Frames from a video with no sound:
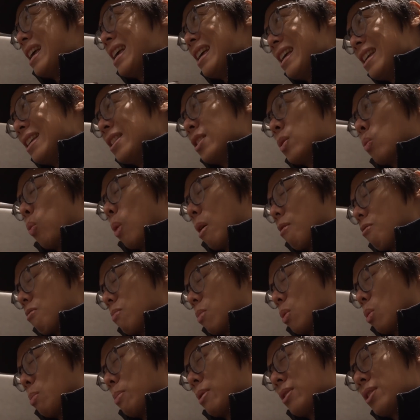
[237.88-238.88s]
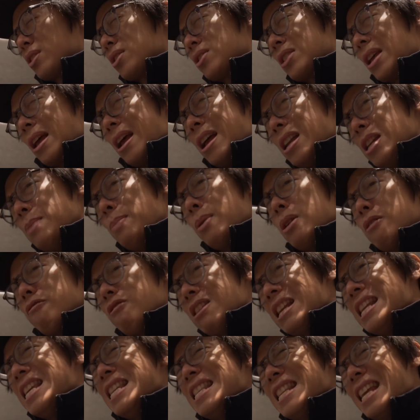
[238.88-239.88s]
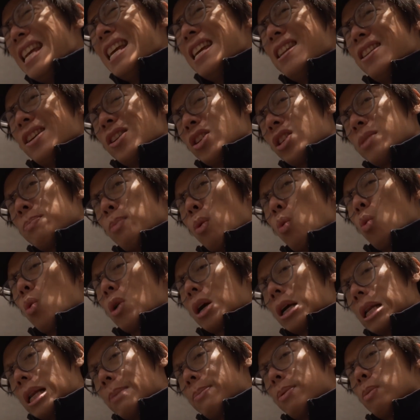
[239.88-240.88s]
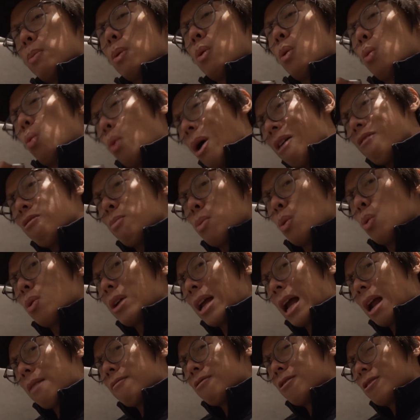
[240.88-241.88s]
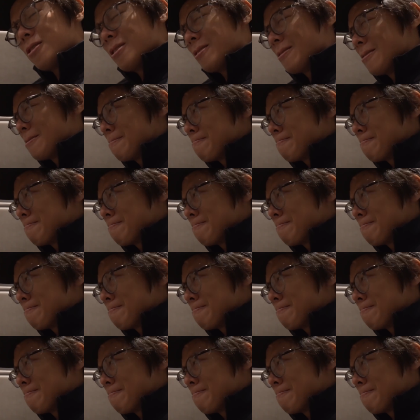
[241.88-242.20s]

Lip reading: it is wearable, but does anybody really need a small clippable wearable camera?